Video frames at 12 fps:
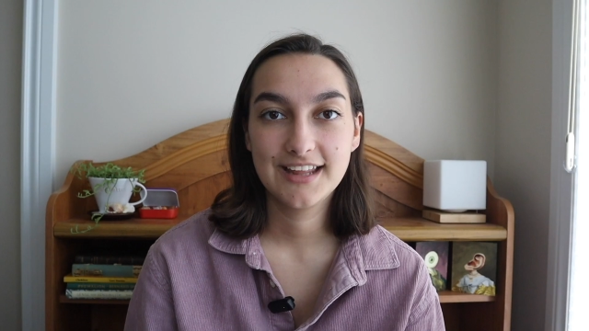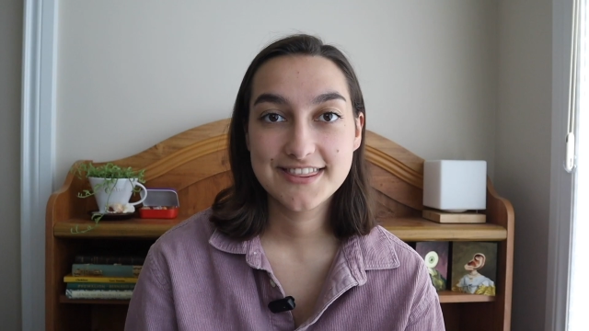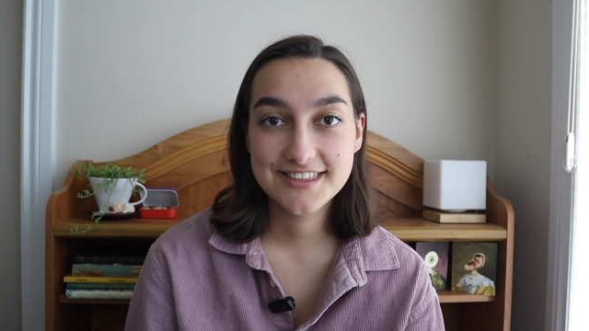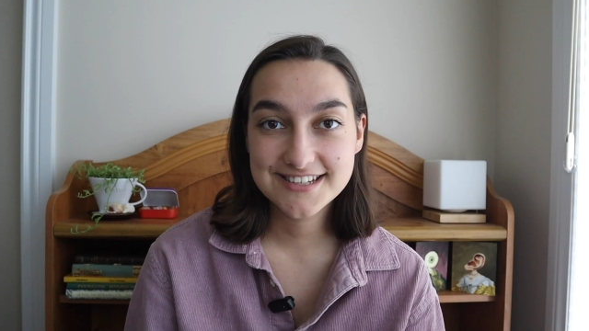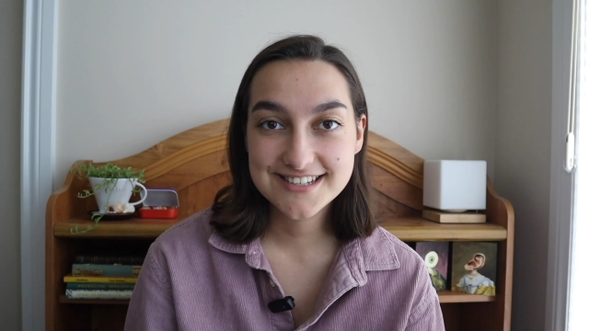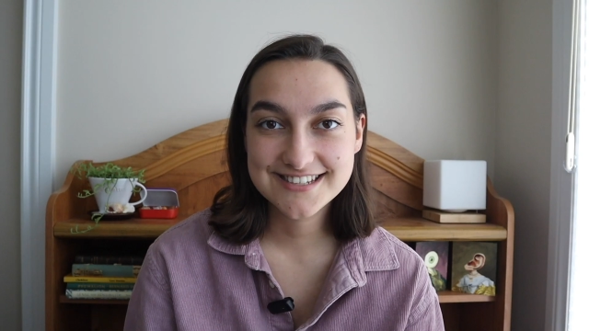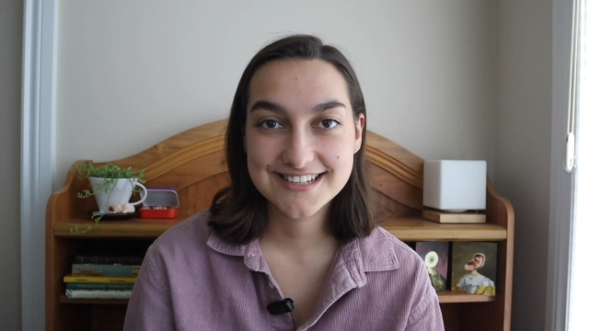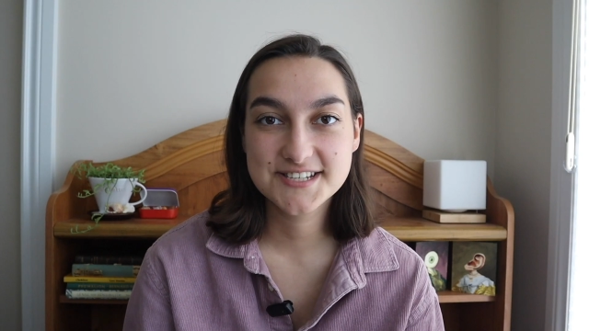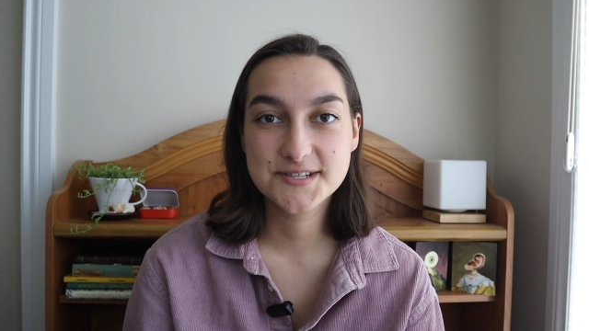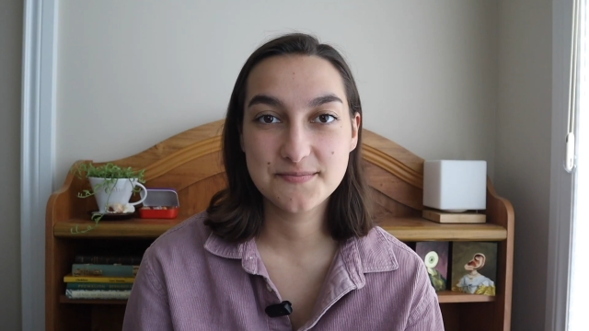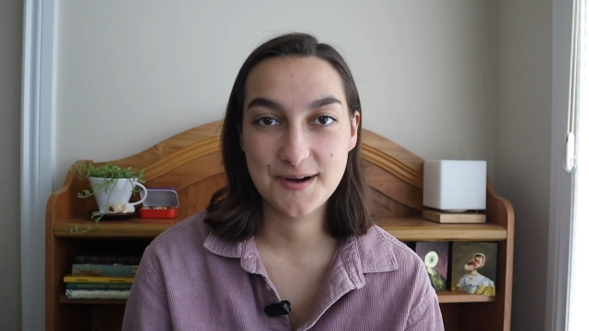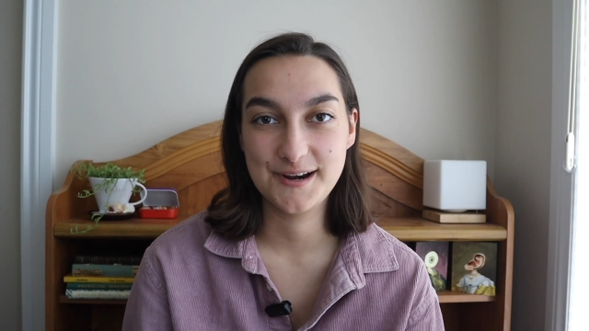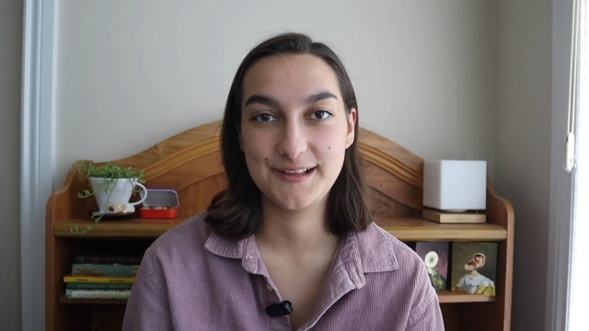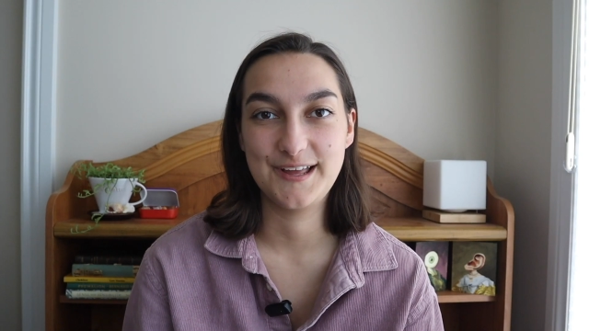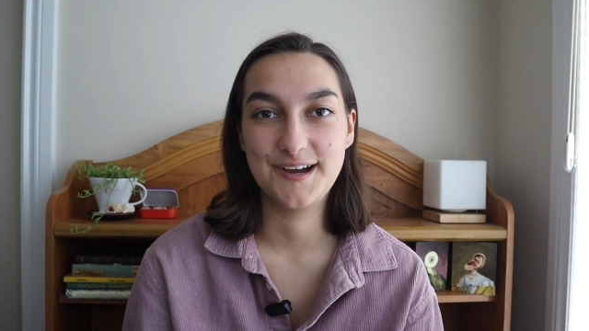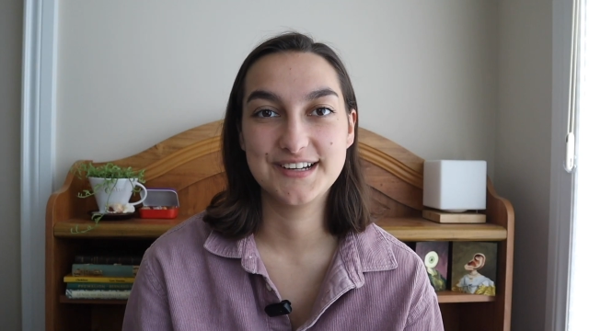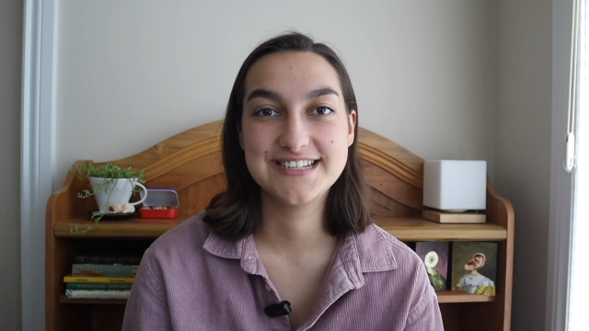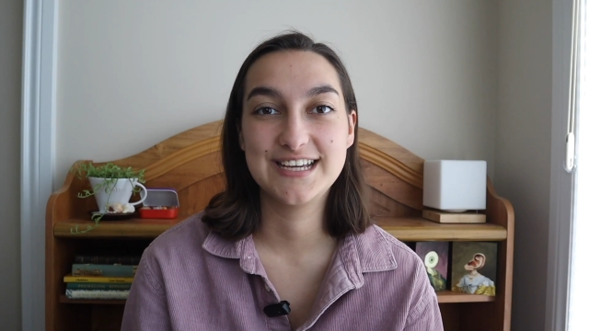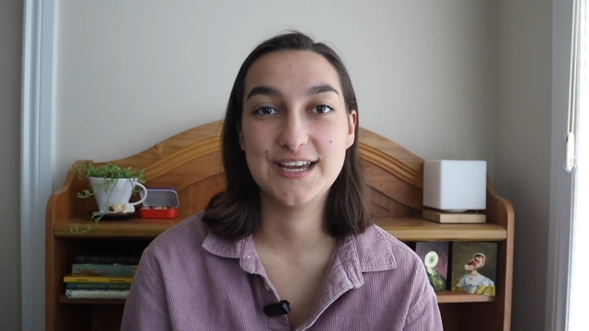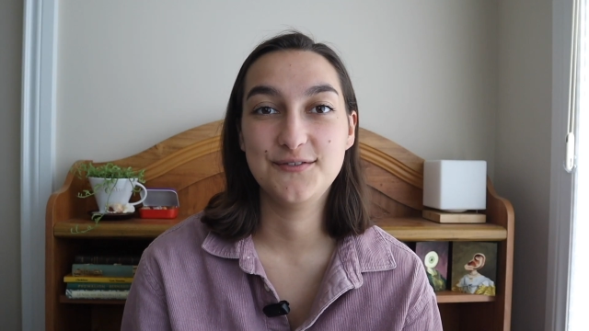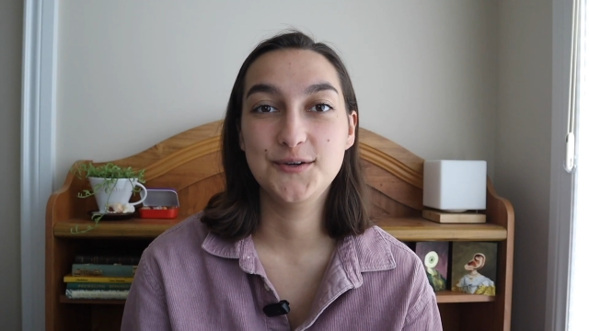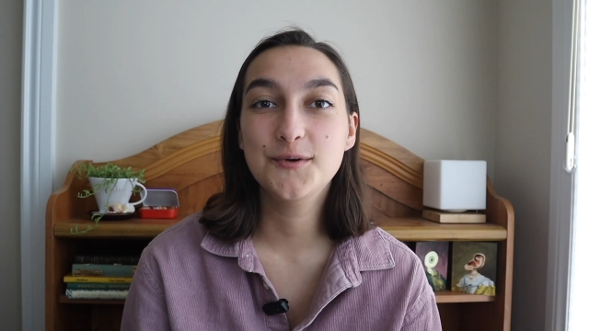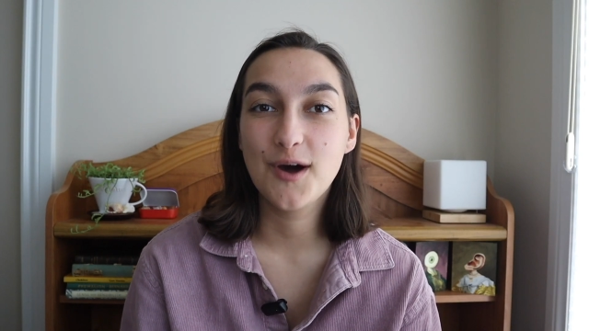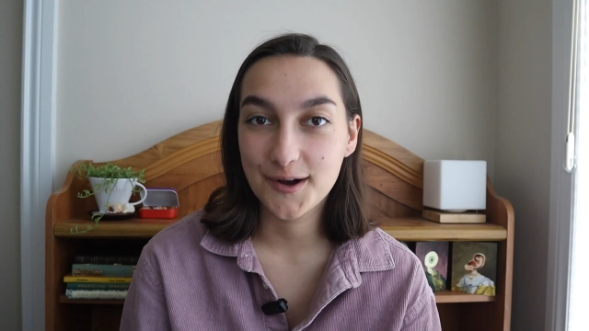This is a monologue to give
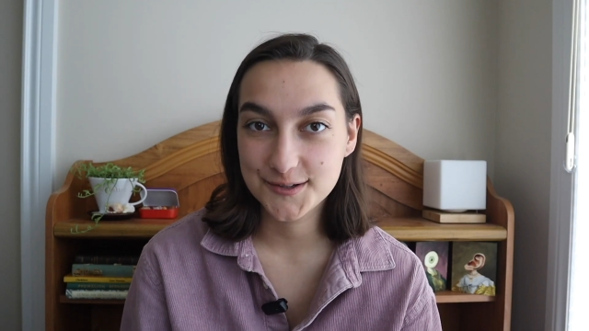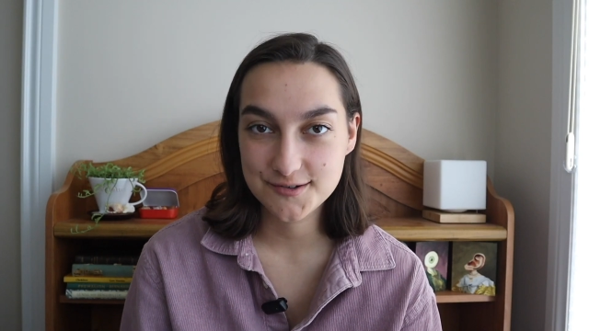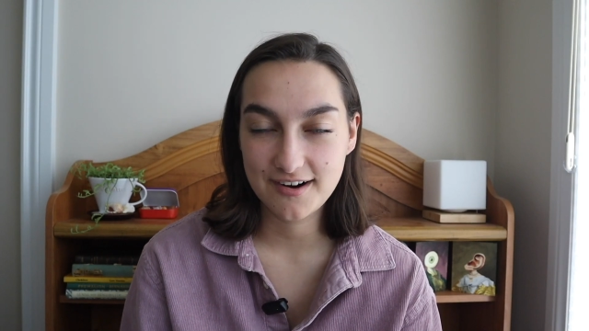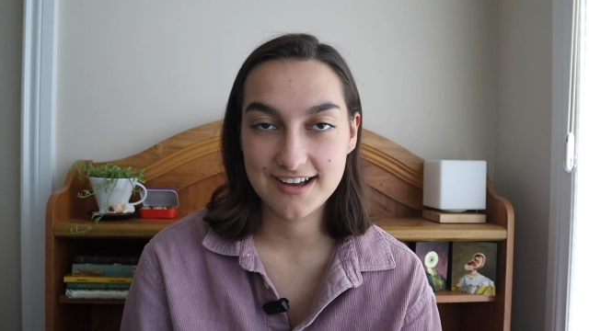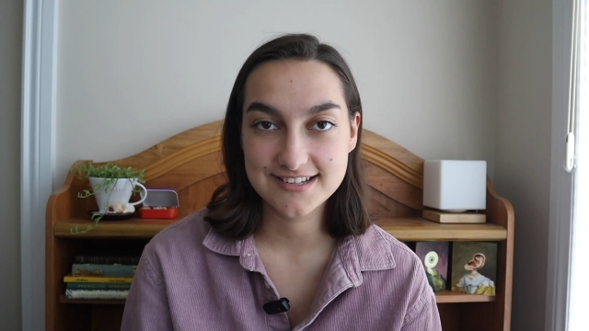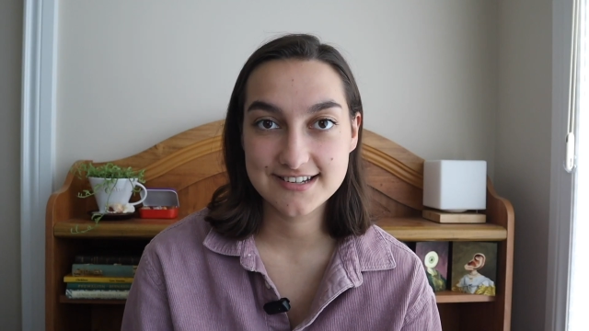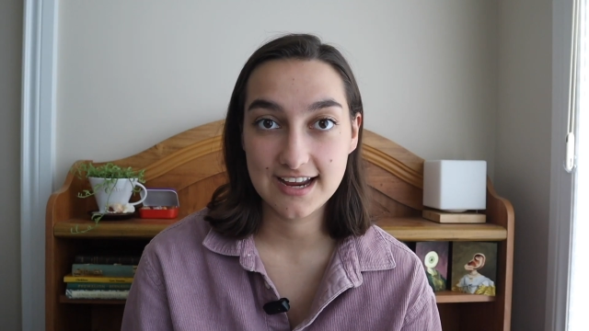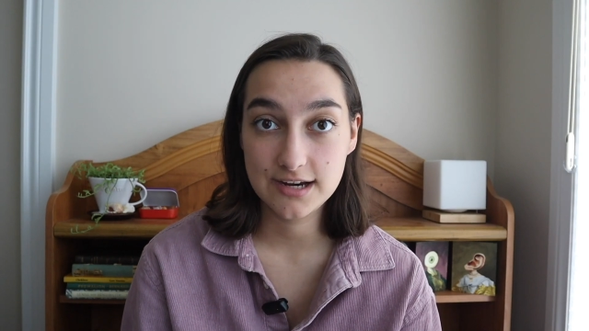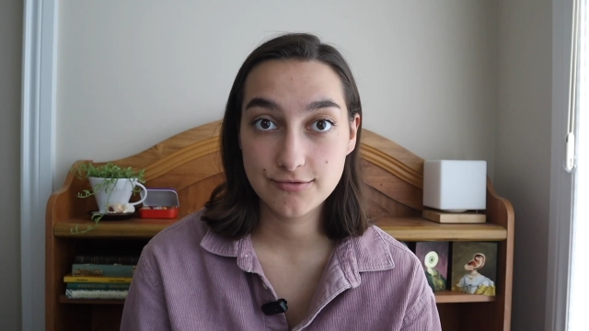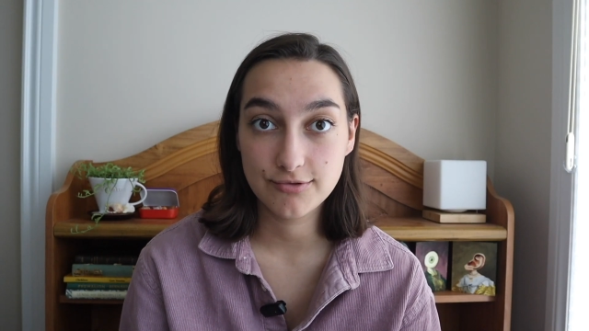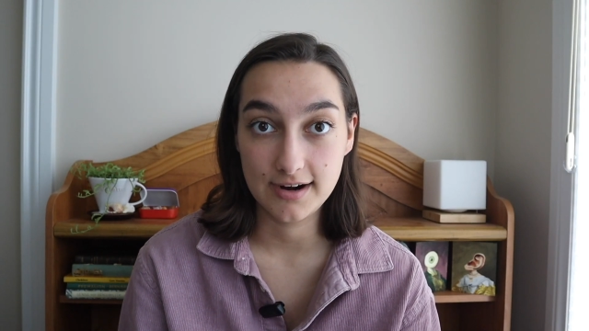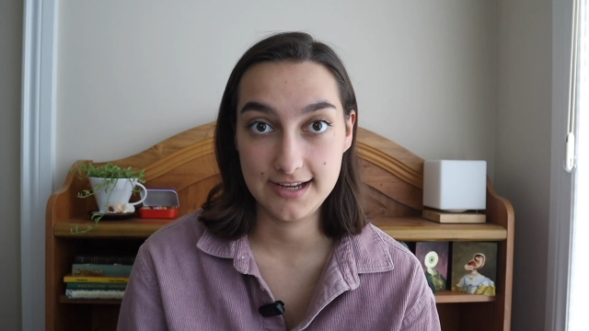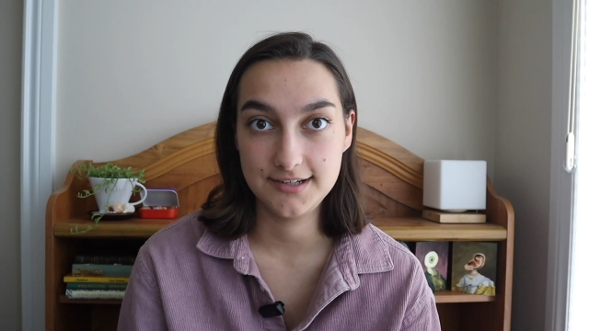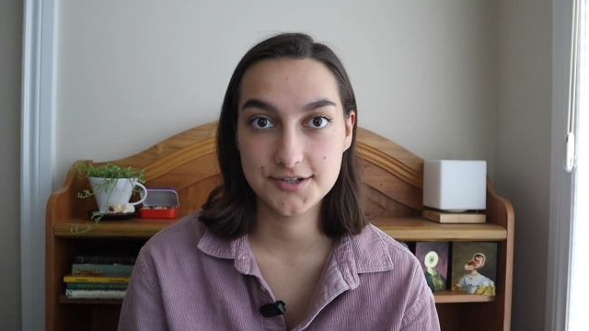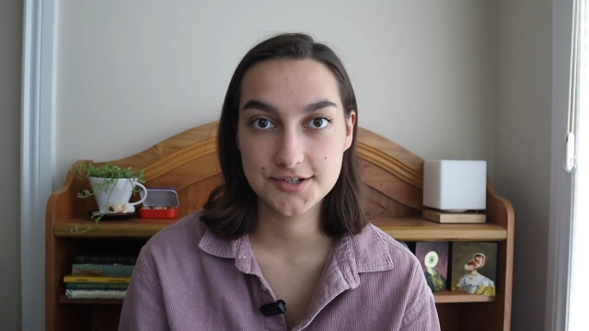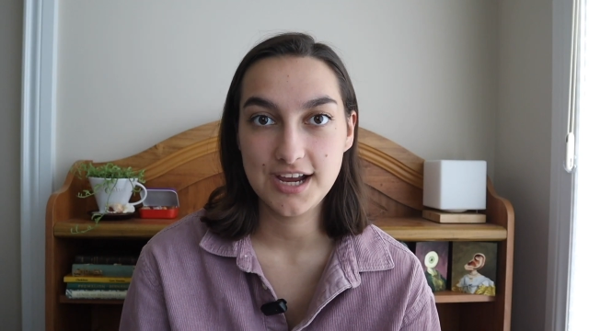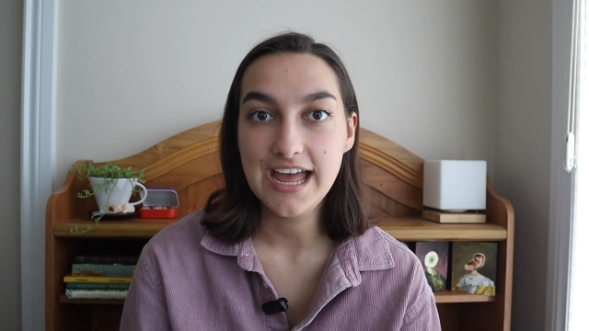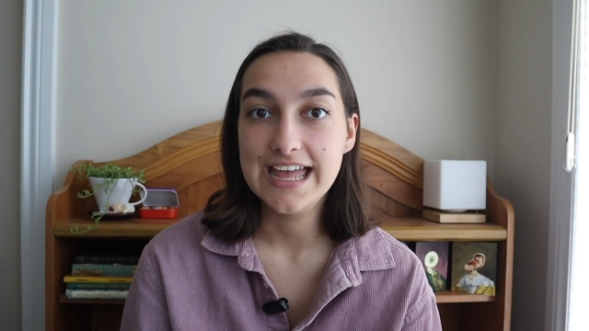you contrast and range.